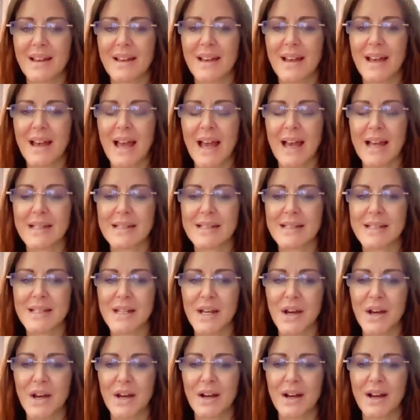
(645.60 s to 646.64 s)

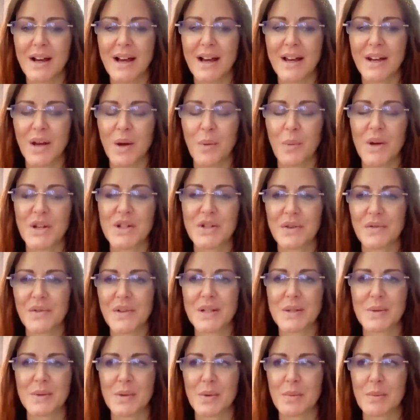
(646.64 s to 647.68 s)
wonder if
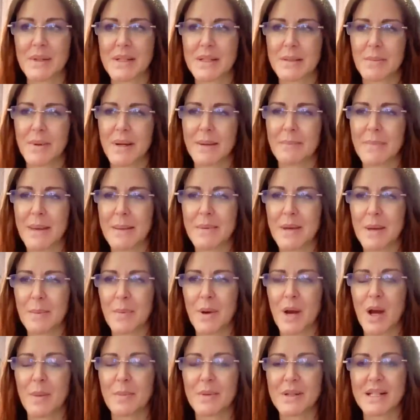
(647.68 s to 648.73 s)
this was almost maybe a
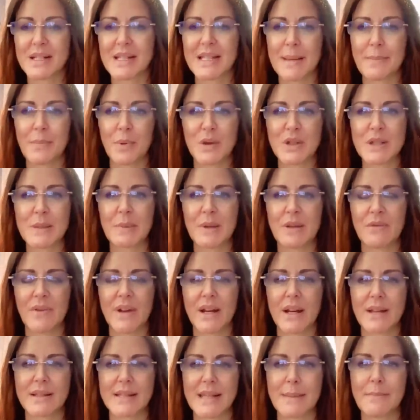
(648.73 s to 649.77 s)
purpose, because they possibly
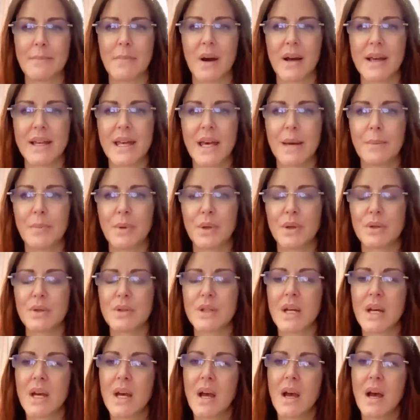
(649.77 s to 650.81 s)
realized they might get
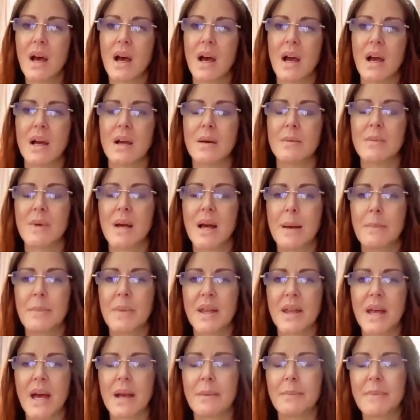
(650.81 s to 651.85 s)
booed.
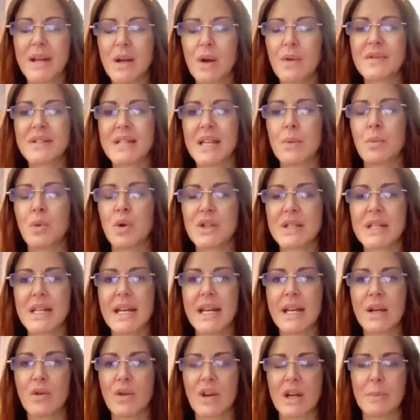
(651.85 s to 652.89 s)
But I mean, obviously it wasn't
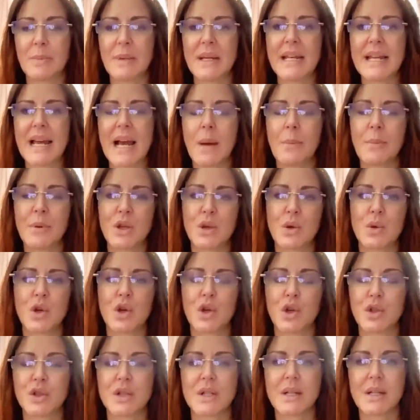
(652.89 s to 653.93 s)
incredibly loud, but you
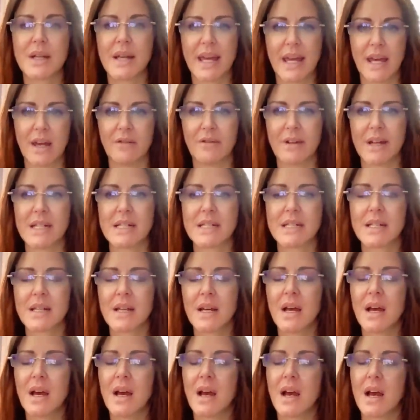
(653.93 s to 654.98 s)
could hear it.
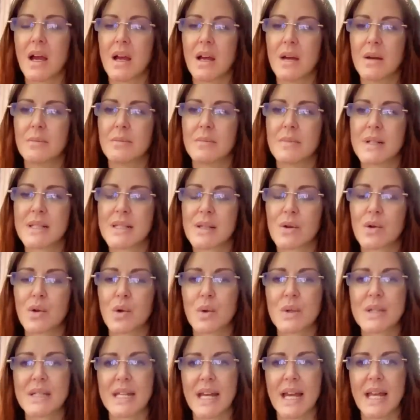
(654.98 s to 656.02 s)
So of
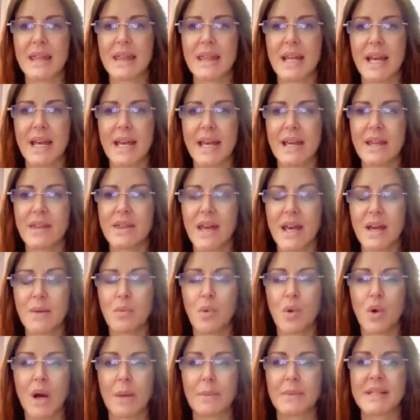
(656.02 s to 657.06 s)
course then they
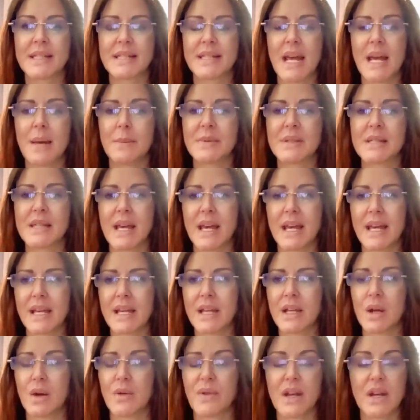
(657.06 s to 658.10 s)
walk up the steps. They,
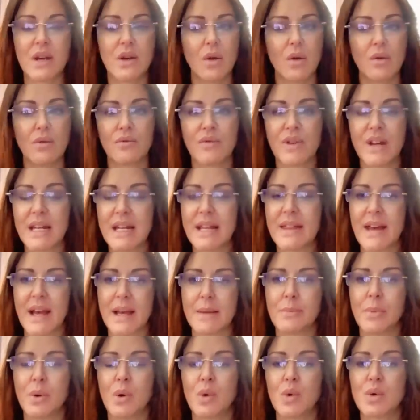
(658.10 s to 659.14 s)
you know, they're not really that
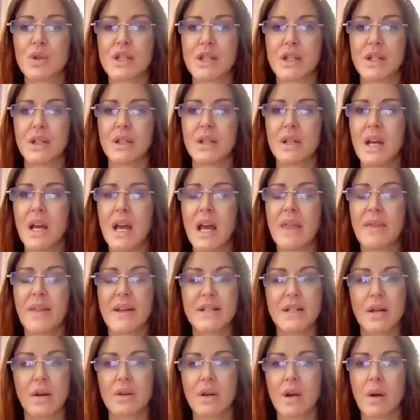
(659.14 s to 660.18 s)
important.
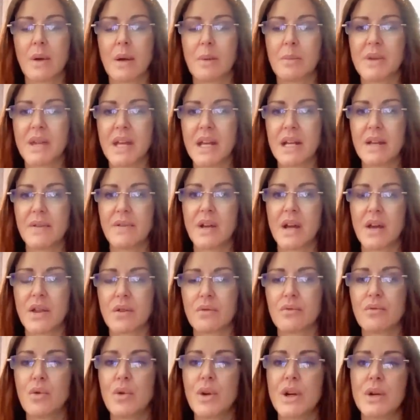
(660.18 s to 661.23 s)
They don't go in with any of the
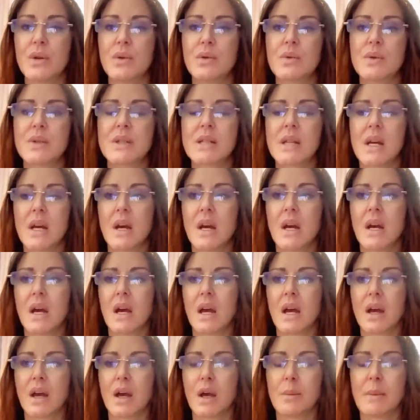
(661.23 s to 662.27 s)
other royals.
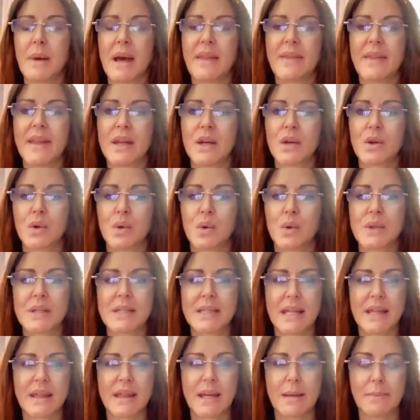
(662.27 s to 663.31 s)
And then, of course,
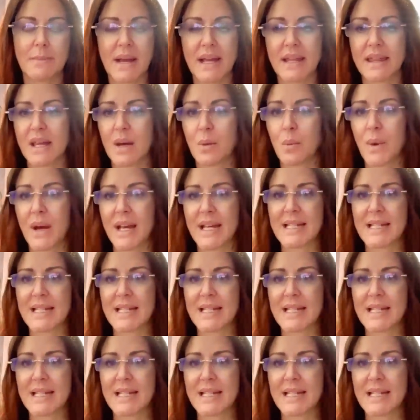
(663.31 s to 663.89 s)
then they make their way